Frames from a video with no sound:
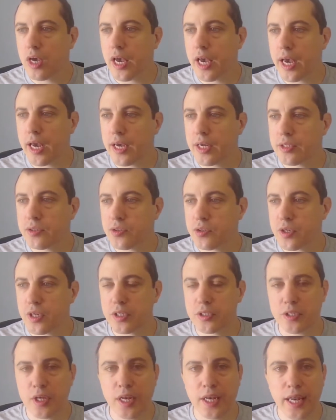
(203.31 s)
And
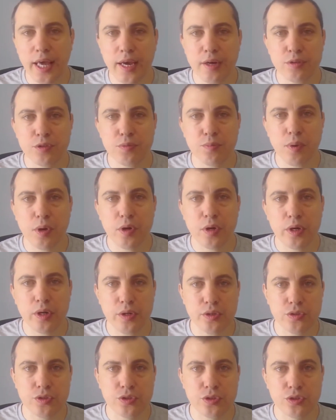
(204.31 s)
it allows
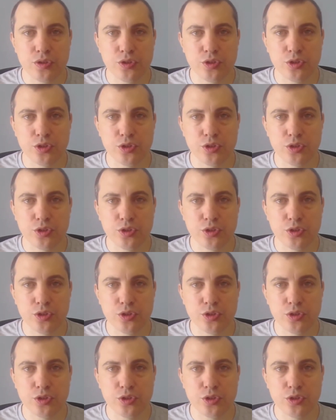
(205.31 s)
parties